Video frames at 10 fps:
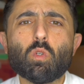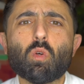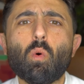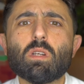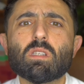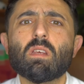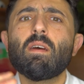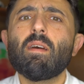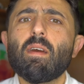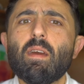scores.
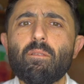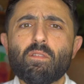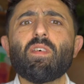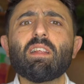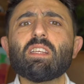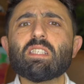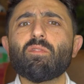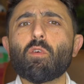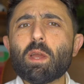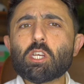If you found this
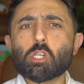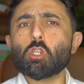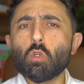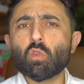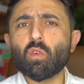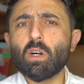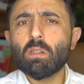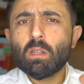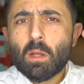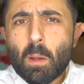information useful,